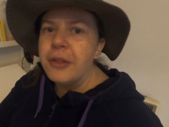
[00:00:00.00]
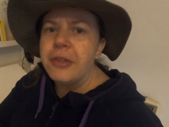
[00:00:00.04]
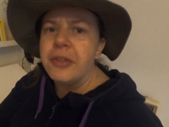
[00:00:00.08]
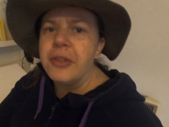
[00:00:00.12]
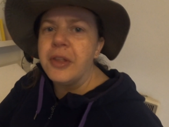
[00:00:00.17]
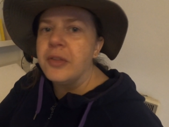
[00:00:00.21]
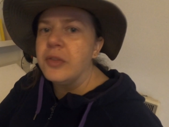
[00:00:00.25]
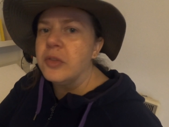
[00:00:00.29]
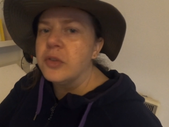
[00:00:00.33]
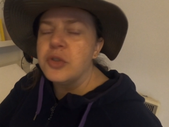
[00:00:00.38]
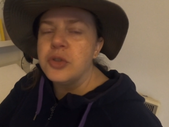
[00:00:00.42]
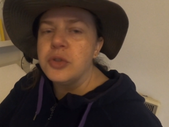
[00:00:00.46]

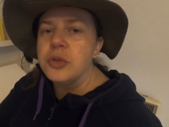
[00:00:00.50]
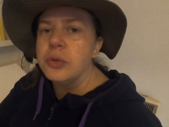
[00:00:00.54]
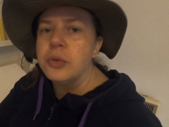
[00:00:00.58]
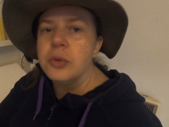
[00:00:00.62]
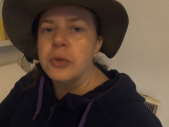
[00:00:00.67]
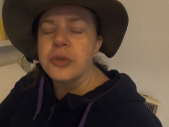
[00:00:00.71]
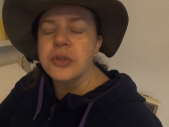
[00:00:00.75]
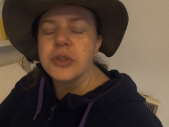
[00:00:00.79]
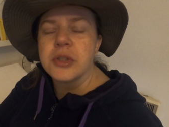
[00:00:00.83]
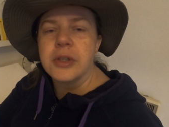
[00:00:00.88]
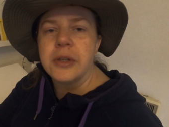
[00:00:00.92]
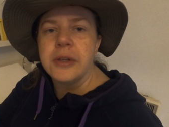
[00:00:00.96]
thing that you're
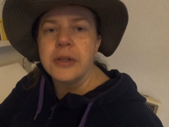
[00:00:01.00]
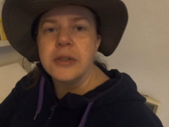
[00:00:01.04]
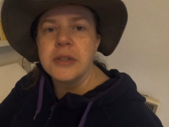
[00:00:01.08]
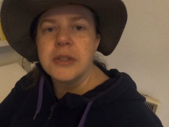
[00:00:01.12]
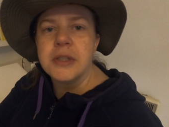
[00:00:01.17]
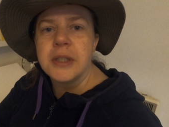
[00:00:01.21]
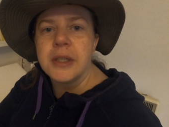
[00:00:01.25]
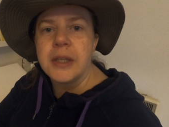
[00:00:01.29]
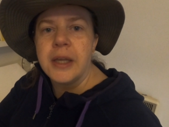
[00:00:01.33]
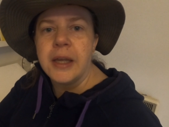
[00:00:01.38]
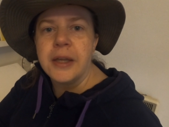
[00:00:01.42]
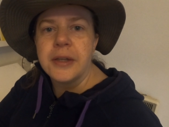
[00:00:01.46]
not going
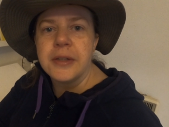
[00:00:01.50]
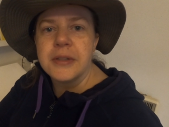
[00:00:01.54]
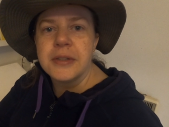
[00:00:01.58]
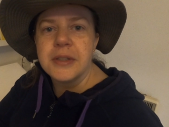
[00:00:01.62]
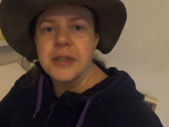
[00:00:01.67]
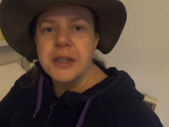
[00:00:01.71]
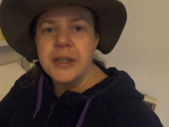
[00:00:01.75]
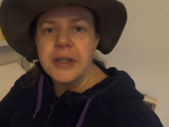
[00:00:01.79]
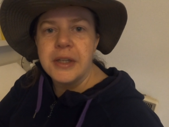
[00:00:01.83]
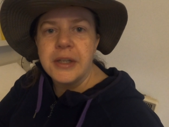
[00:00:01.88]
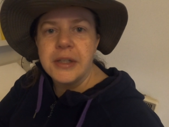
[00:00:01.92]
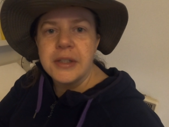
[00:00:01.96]
to
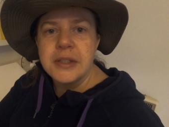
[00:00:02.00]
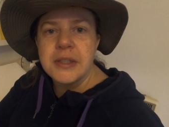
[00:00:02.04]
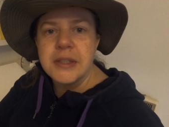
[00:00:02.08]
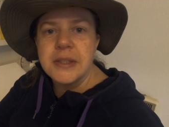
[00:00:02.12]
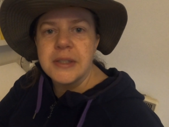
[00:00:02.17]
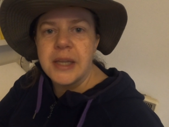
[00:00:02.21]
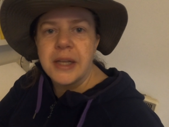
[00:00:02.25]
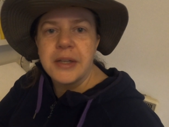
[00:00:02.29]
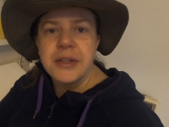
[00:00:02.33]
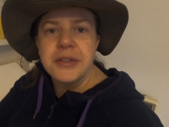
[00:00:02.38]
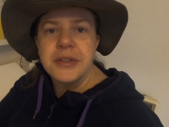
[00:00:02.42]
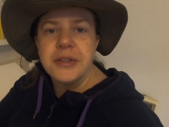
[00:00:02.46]
get
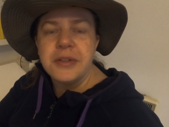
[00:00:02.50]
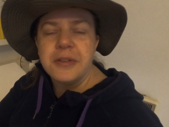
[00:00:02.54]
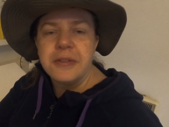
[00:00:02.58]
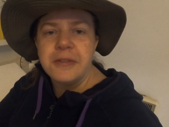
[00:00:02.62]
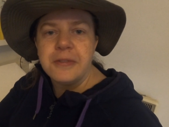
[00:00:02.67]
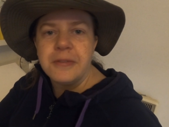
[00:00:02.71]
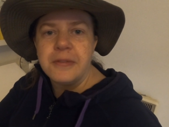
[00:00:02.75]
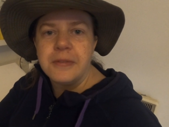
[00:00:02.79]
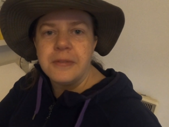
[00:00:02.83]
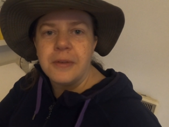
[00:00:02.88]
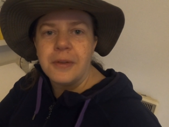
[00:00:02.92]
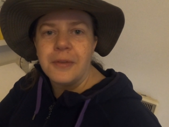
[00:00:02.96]
sat in a
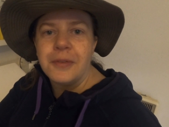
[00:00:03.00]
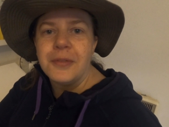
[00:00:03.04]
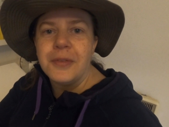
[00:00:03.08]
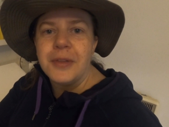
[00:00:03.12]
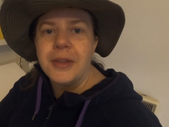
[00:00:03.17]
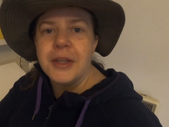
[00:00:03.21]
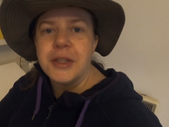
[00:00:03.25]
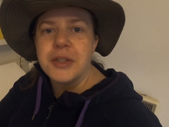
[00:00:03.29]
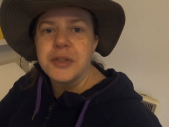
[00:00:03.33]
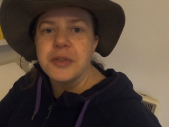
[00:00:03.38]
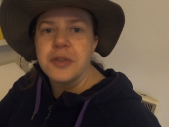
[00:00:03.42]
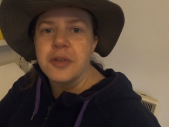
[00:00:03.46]
on
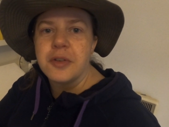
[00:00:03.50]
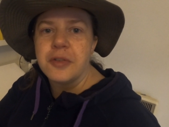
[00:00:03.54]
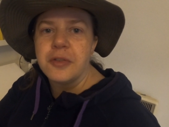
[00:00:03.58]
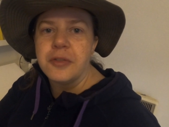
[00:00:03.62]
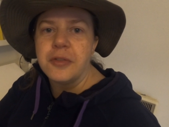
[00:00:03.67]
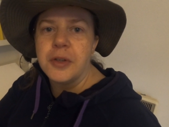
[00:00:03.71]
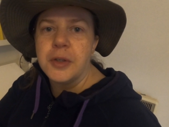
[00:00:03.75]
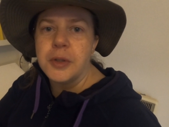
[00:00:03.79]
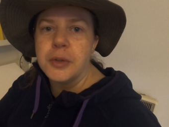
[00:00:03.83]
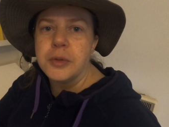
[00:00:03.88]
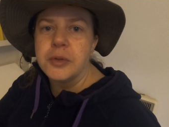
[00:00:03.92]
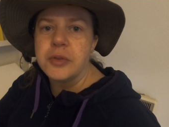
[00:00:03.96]
the edge of a
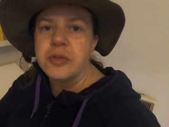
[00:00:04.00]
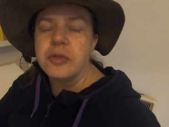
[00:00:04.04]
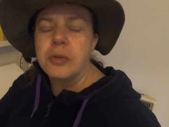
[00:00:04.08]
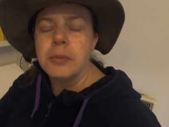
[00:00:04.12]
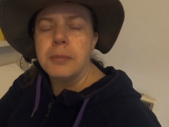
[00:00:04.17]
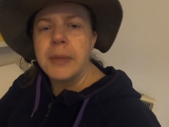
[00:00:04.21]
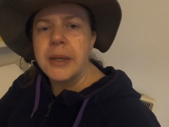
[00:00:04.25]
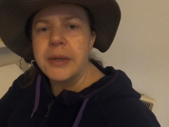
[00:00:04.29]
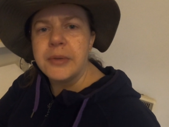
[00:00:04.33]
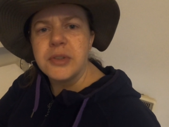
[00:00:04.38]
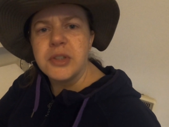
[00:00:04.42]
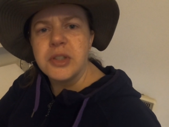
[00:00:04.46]
field
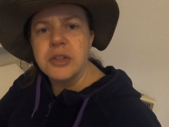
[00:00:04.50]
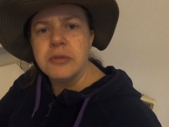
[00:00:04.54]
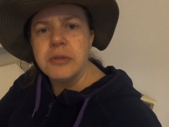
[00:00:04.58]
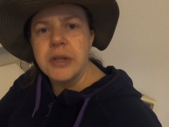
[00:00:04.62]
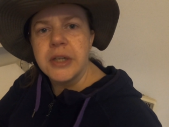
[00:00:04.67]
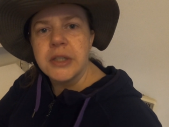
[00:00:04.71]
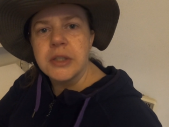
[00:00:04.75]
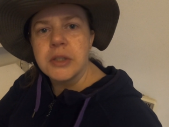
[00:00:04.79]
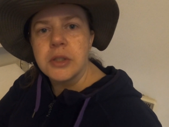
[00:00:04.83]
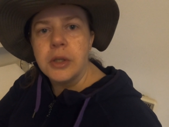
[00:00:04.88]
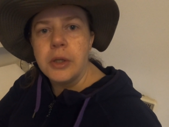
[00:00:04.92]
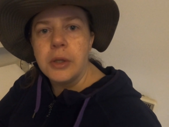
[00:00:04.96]
from mountain
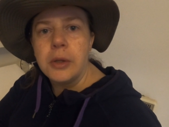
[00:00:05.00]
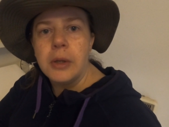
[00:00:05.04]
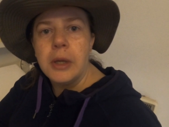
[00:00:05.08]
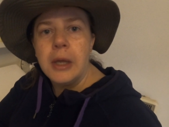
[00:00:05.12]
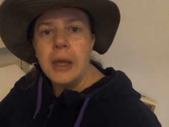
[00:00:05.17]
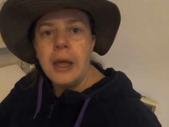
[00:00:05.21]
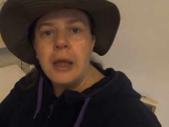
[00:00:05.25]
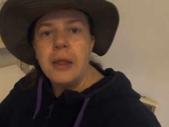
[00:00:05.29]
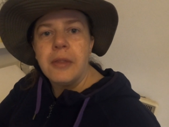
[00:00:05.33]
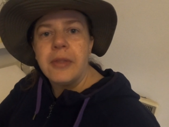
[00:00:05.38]
rescue.